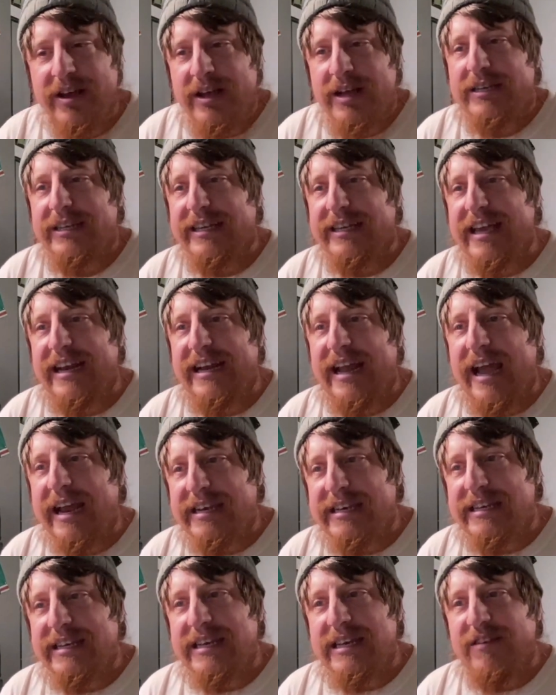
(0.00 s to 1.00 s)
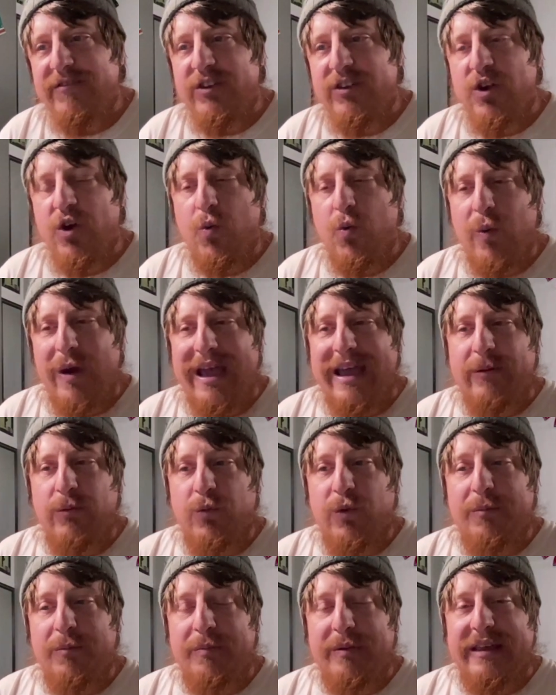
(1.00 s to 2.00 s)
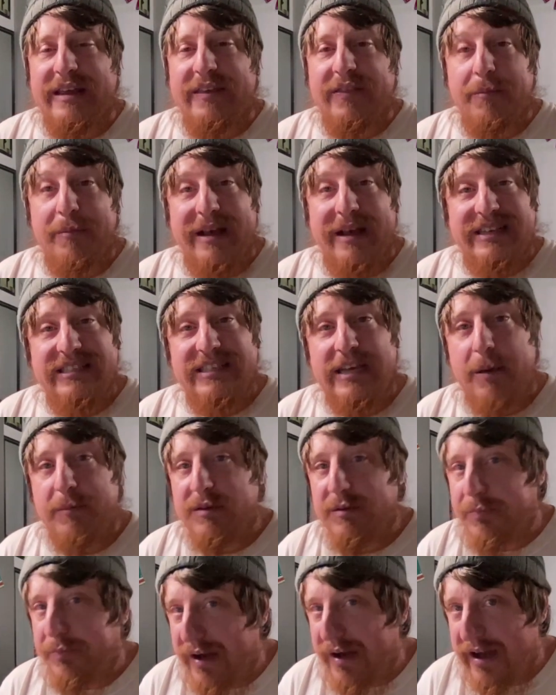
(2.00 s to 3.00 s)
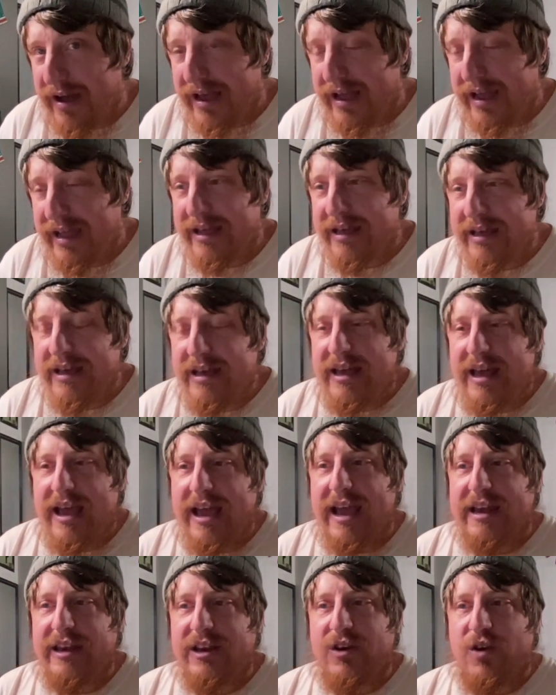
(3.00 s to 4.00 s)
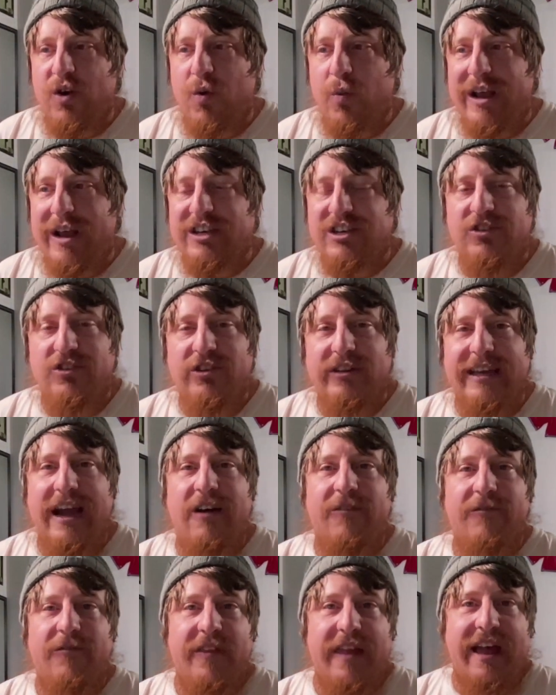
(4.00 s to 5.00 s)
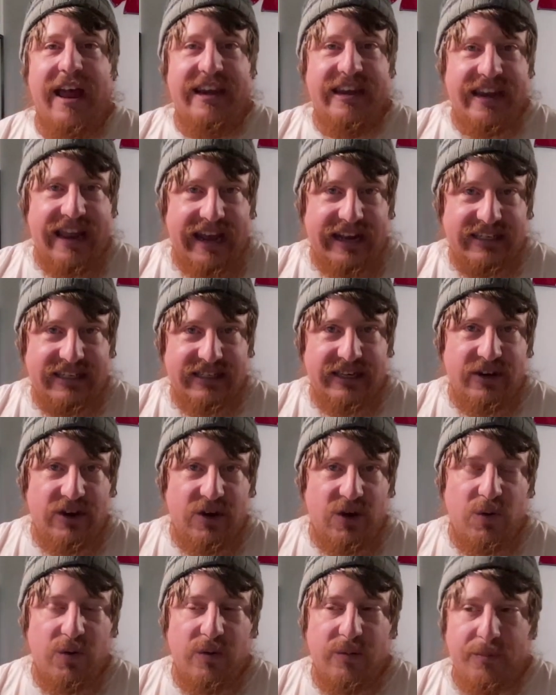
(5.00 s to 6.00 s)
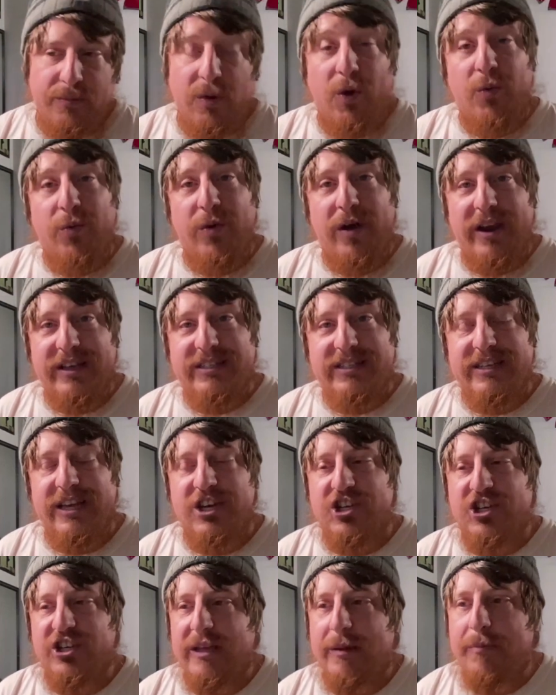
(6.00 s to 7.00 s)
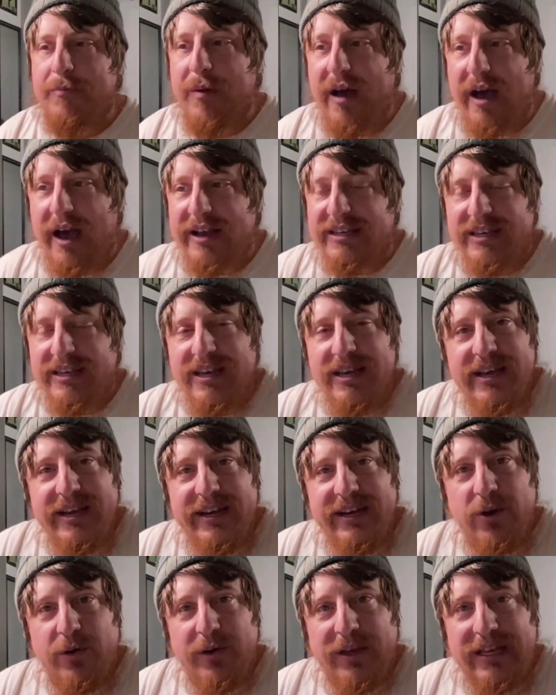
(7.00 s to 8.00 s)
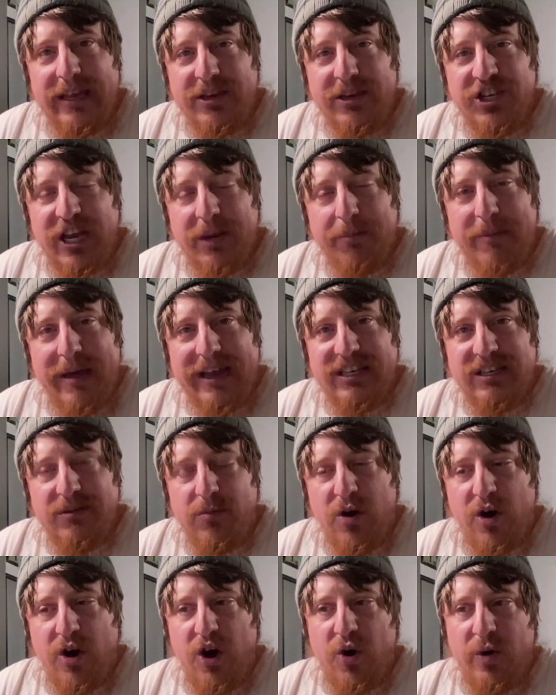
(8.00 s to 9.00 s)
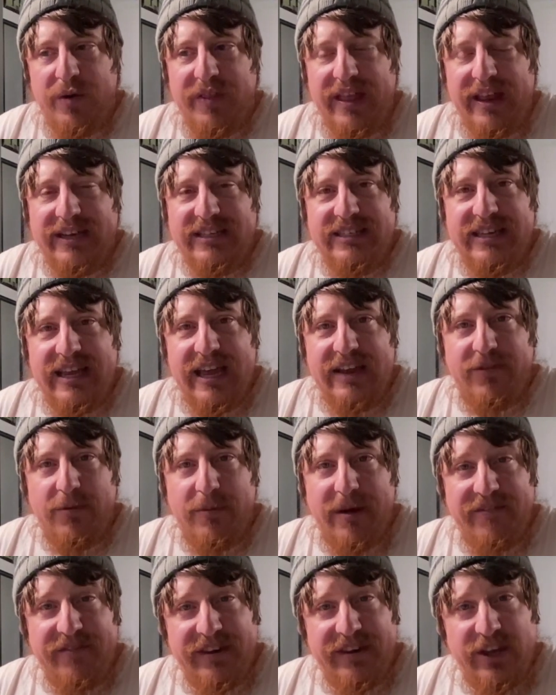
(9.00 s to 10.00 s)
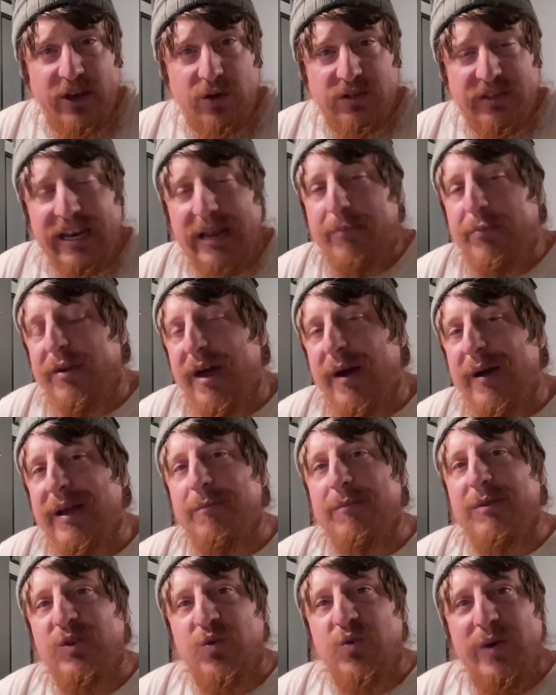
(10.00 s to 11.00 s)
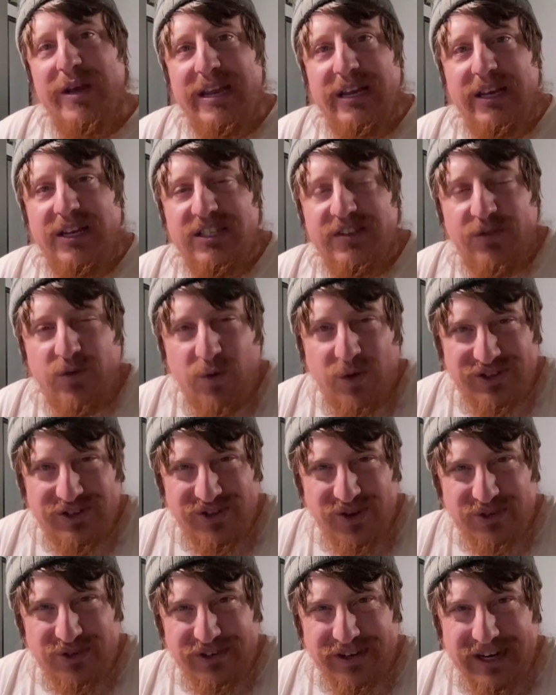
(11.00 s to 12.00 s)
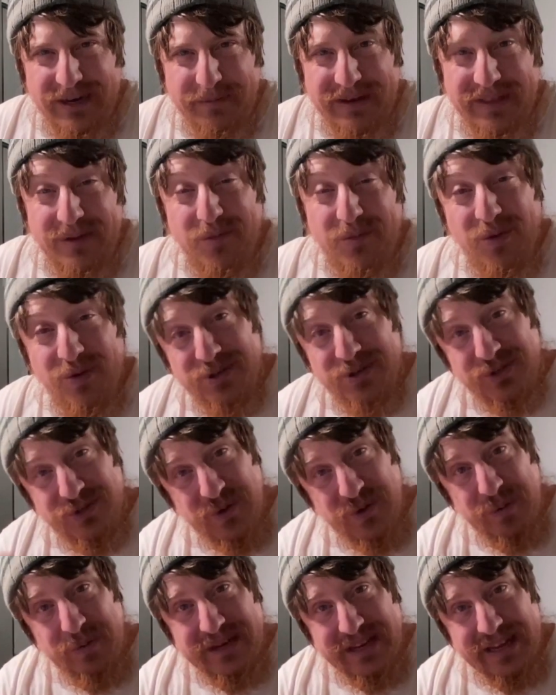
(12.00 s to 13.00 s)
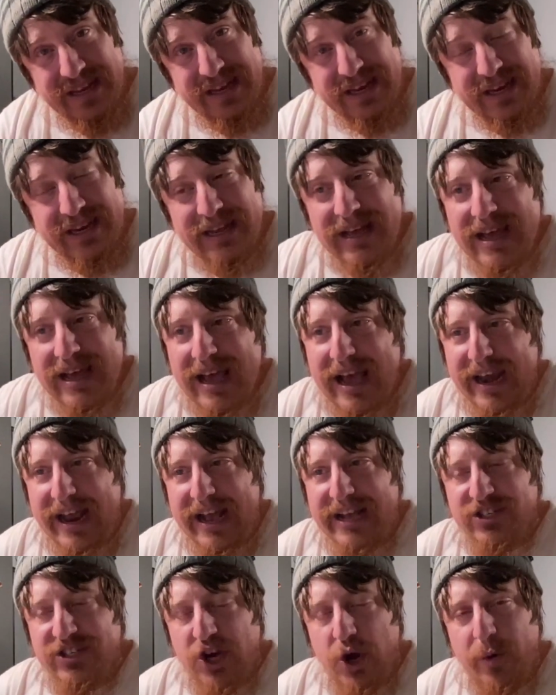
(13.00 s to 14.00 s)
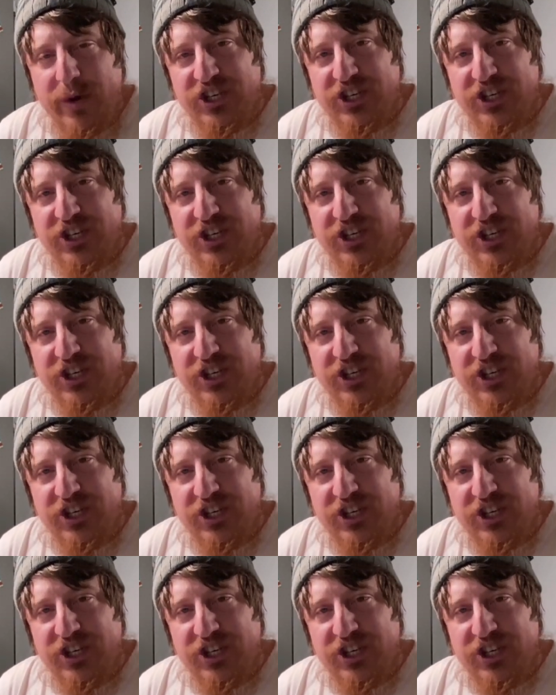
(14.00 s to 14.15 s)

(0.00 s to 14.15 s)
to get an idea of, you know, when would be the best time to buy and, you know, when to look out for that next, you know, bull run essentially. But, you know, check back tomorrow and the next day for my videos that I put out in between, because of course those are going to be the more zoomed in. And as always,